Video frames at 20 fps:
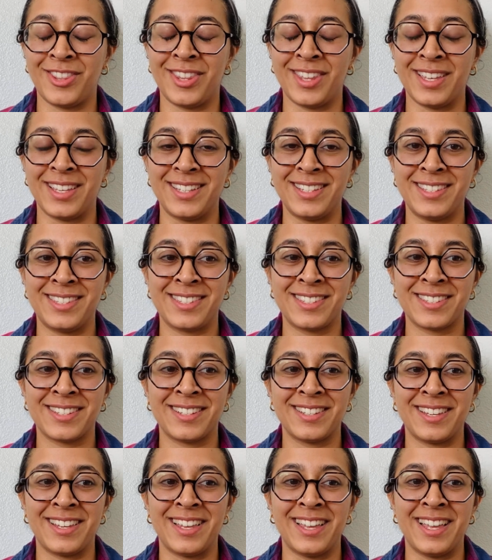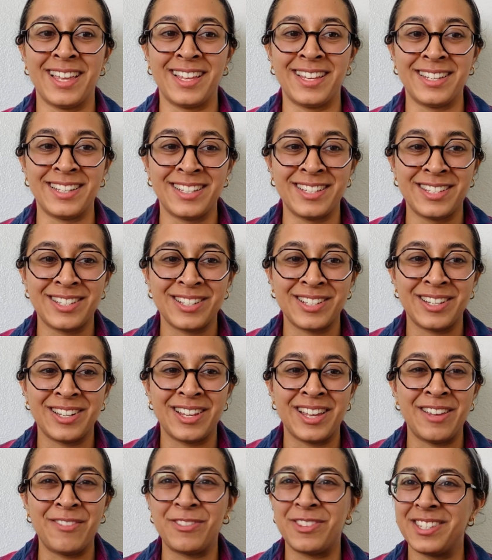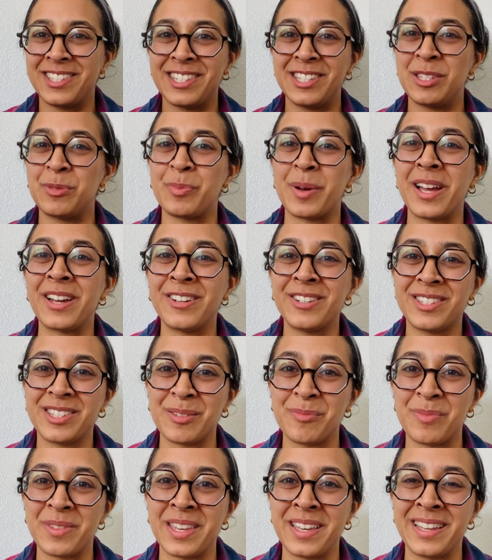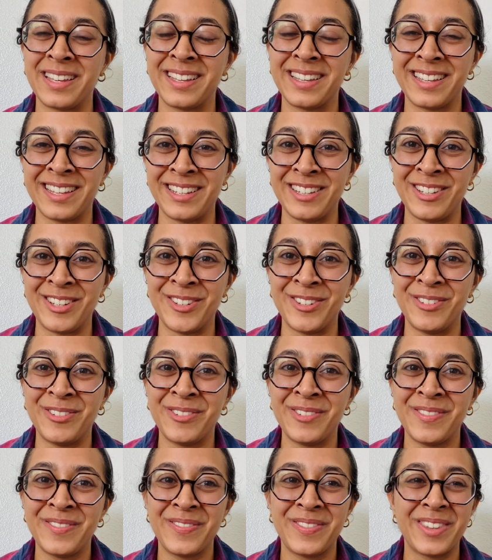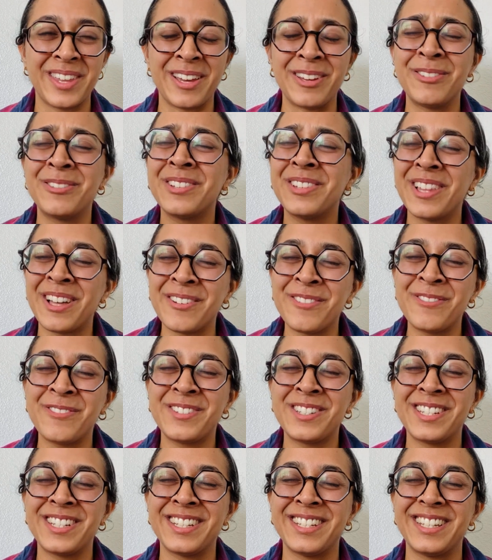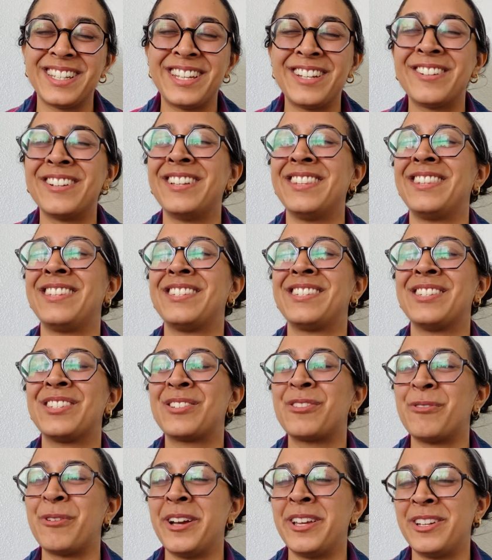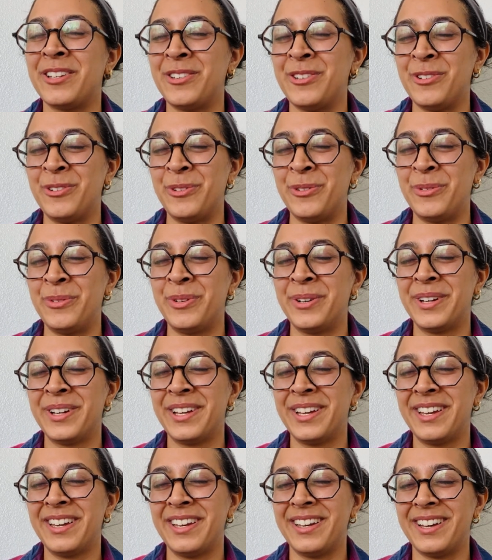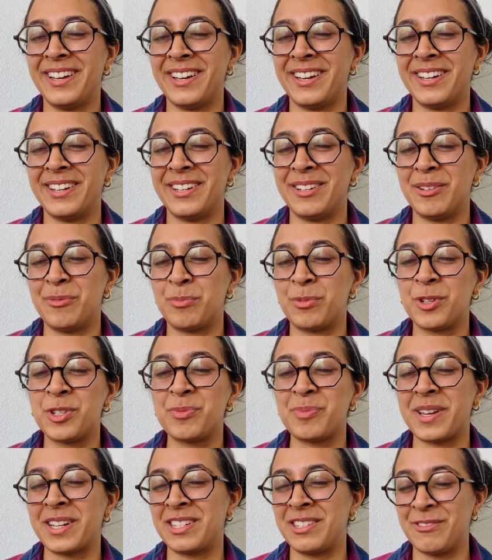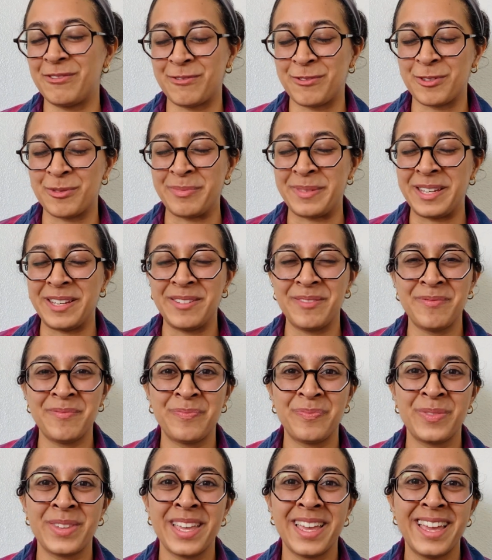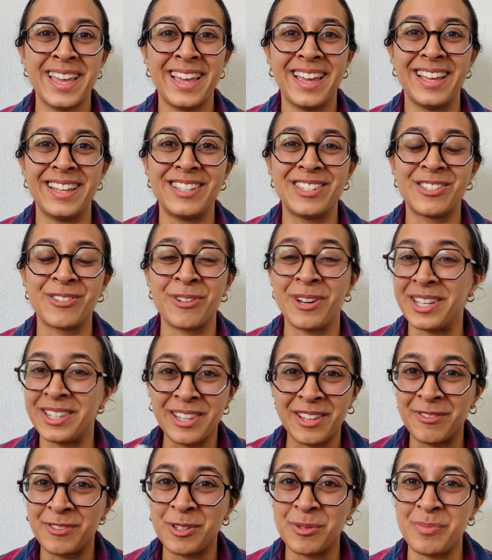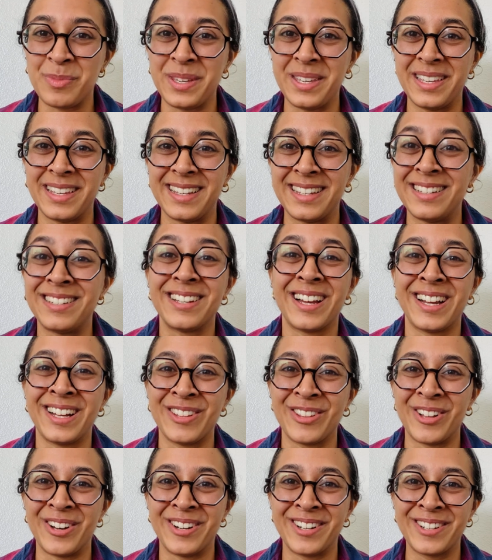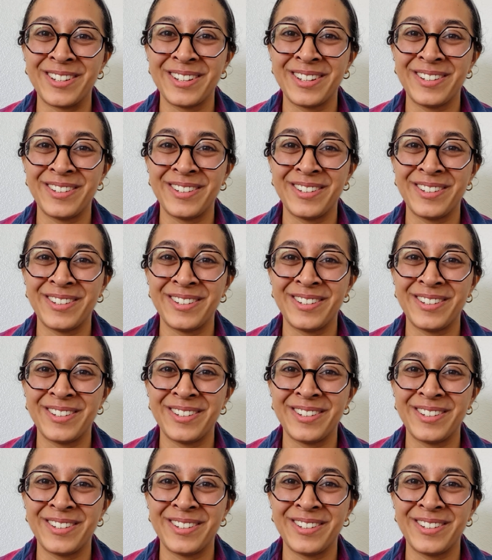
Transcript: this, and if this inspired something in you. I'd love to hear it. This is quite a new perspective for me, and so I'd love to be in dialogue